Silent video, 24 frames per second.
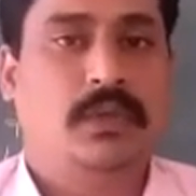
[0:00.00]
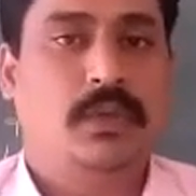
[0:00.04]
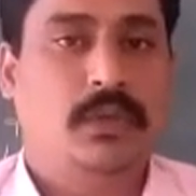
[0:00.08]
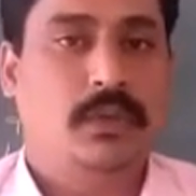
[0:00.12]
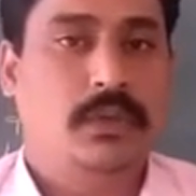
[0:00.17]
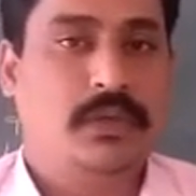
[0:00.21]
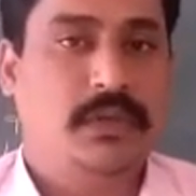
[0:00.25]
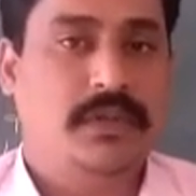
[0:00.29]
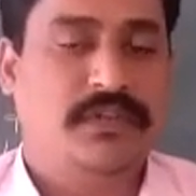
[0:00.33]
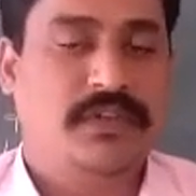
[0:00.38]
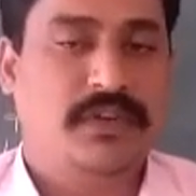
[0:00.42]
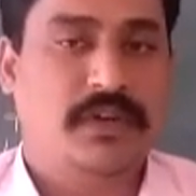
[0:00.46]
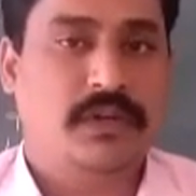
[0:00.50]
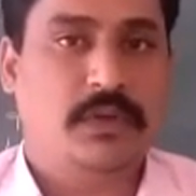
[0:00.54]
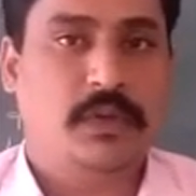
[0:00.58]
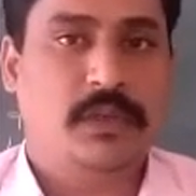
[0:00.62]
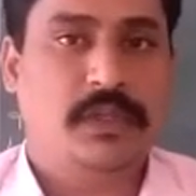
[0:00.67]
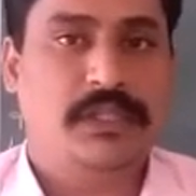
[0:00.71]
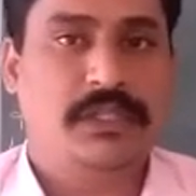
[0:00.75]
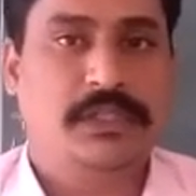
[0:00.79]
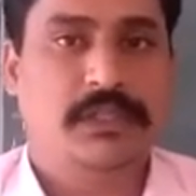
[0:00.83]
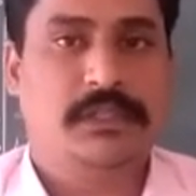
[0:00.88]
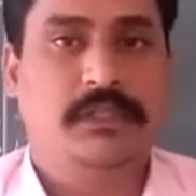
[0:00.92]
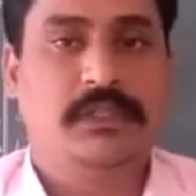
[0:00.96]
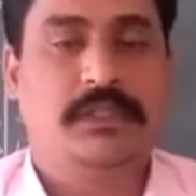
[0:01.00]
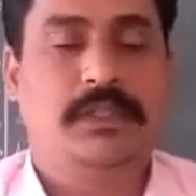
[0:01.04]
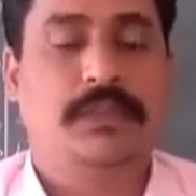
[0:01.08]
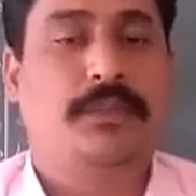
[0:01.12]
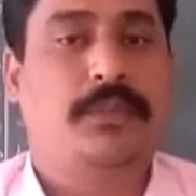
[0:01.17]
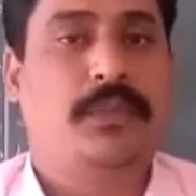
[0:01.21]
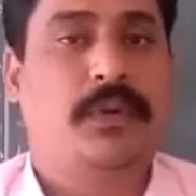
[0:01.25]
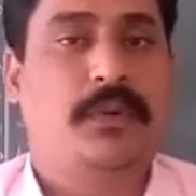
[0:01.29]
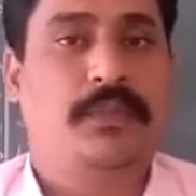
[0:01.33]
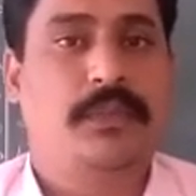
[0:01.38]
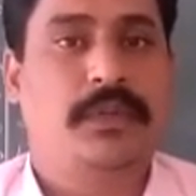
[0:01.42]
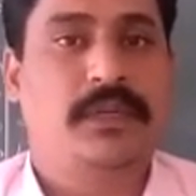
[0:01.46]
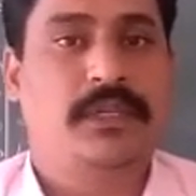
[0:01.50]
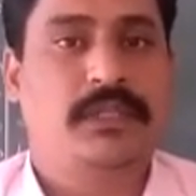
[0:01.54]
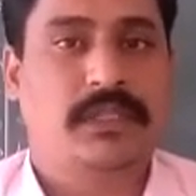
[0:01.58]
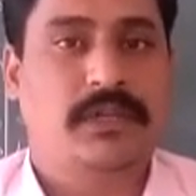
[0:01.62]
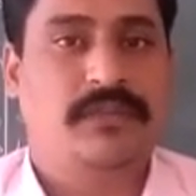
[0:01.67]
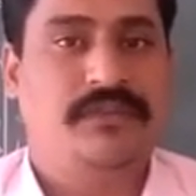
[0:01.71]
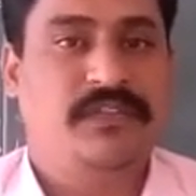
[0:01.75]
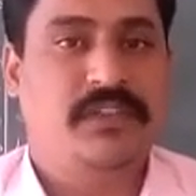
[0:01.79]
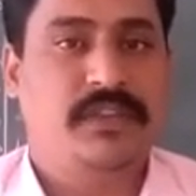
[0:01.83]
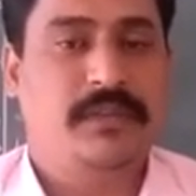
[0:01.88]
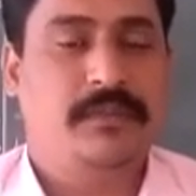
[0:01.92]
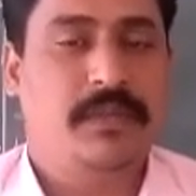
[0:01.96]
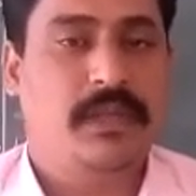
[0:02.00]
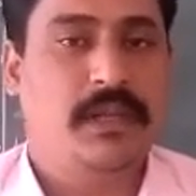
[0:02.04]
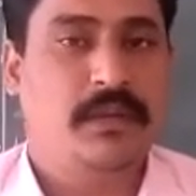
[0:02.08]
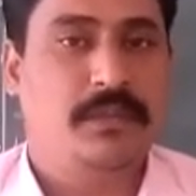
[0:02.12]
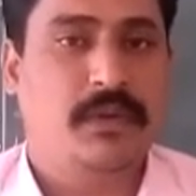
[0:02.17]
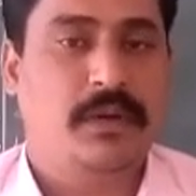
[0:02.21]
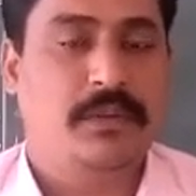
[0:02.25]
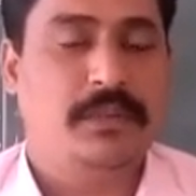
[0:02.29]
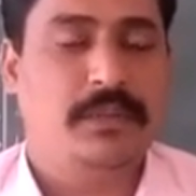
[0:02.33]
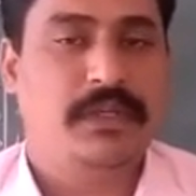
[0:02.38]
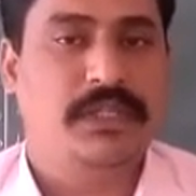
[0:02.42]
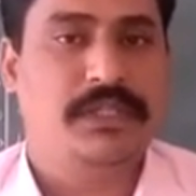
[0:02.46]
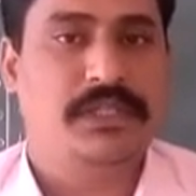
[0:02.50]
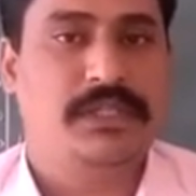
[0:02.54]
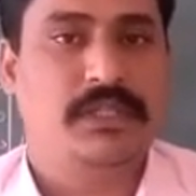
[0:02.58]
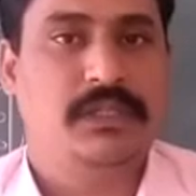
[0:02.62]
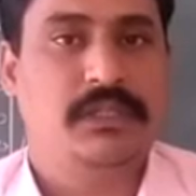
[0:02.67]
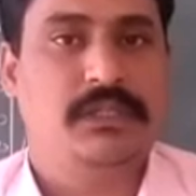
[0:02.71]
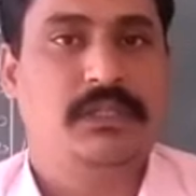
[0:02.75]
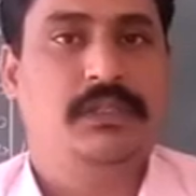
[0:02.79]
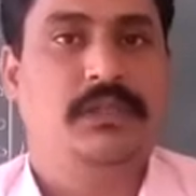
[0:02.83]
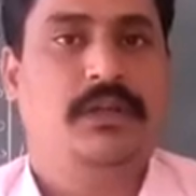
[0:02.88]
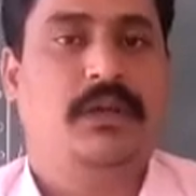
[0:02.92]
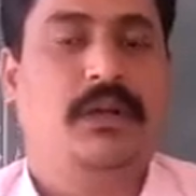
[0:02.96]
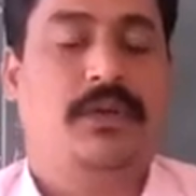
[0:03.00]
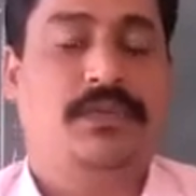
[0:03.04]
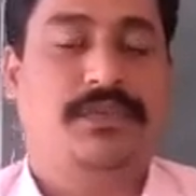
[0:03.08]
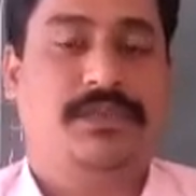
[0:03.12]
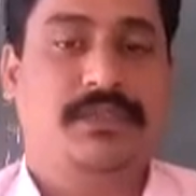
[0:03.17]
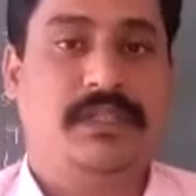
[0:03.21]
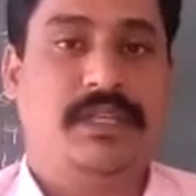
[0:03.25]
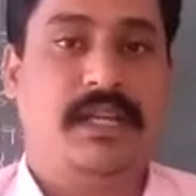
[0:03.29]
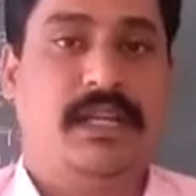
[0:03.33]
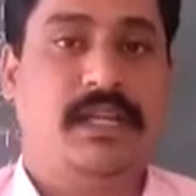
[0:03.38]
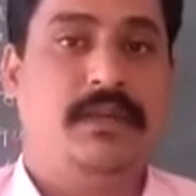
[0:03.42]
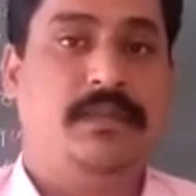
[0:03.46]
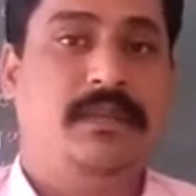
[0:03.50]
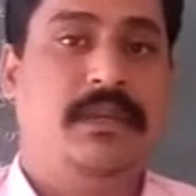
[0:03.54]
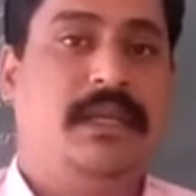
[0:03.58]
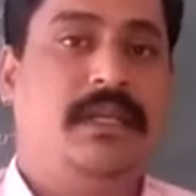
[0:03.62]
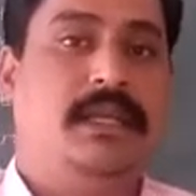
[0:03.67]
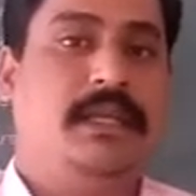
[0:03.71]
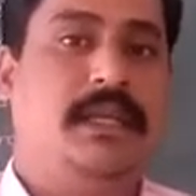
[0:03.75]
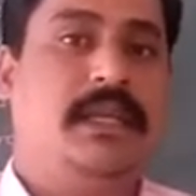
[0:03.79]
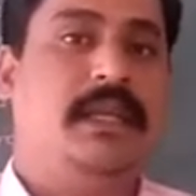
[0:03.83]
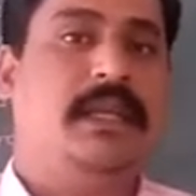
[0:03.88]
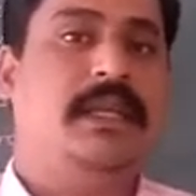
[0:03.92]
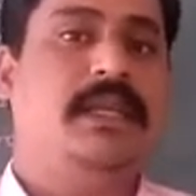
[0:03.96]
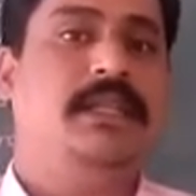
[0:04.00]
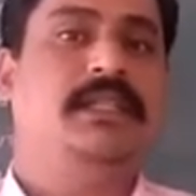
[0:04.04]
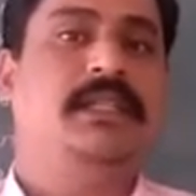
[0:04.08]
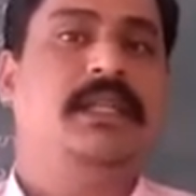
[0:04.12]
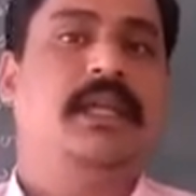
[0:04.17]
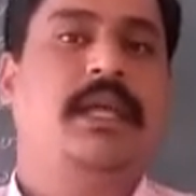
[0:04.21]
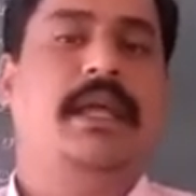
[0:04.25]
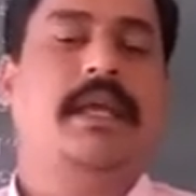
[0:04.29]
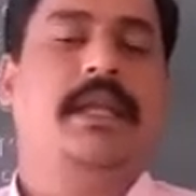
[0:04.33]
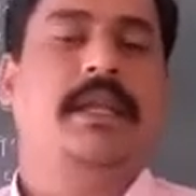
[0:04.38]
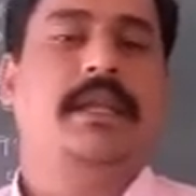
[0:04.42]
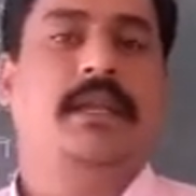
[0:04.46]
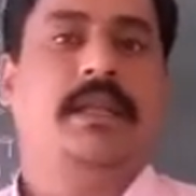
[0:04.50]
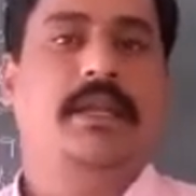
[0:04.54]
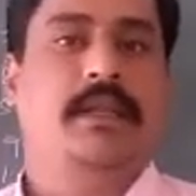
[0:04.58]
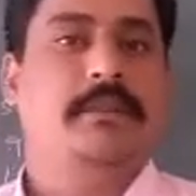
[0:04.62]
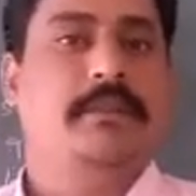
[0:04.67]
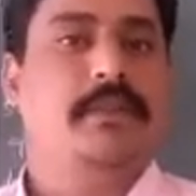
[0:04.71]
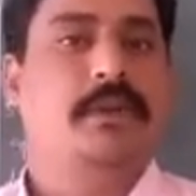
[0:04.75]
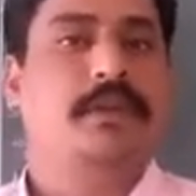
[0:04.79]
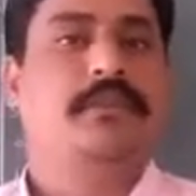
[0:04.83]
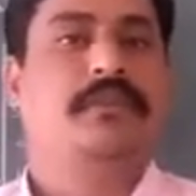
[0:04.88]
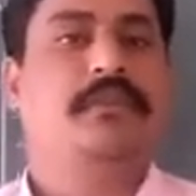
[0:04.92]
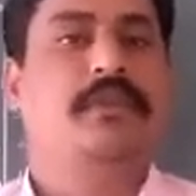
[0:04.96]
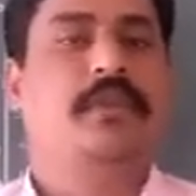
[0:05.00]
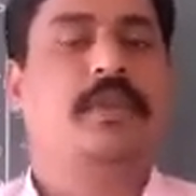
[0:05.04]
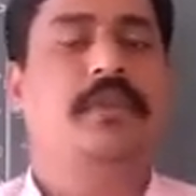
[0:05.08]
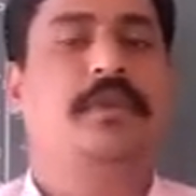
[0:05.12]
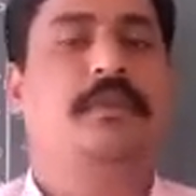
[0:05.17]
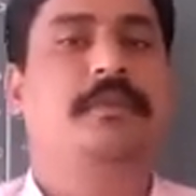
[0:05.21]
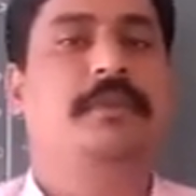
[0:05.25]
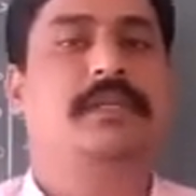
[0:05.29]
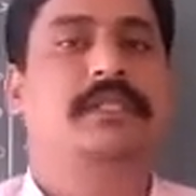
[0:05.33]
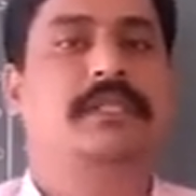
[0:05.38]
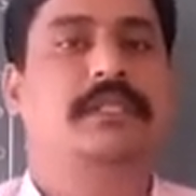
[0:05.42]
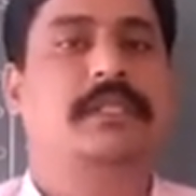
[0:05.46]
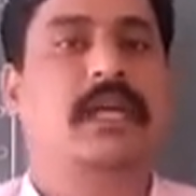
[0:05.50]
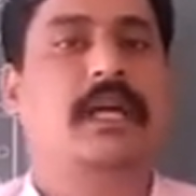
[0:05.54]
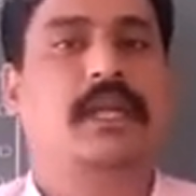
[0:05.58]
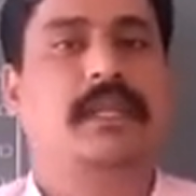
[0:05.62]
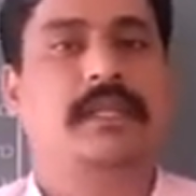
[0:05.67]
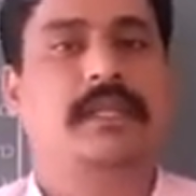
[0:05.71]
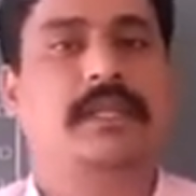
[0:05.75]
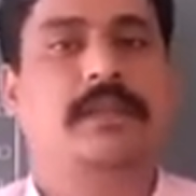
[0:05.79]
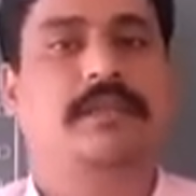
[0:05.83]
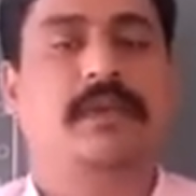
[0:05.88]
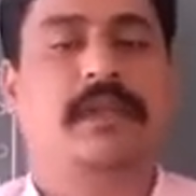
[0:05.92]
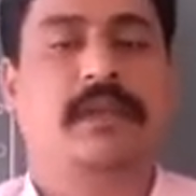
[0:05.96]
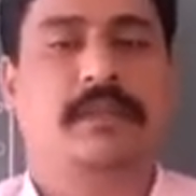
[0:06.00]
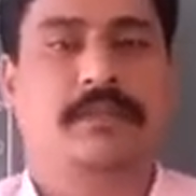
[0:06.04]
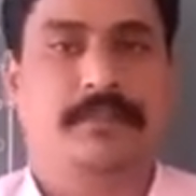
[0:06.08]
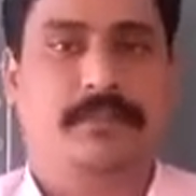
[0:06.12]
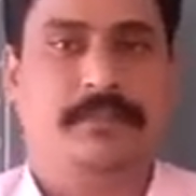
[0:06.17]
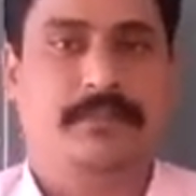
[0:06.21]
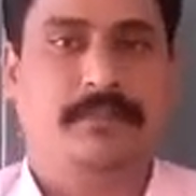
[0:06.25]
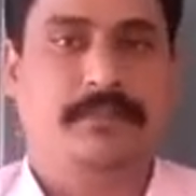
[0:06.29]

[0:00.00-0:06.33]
two different locations of population, female population of childbearing age and the number of live births are given.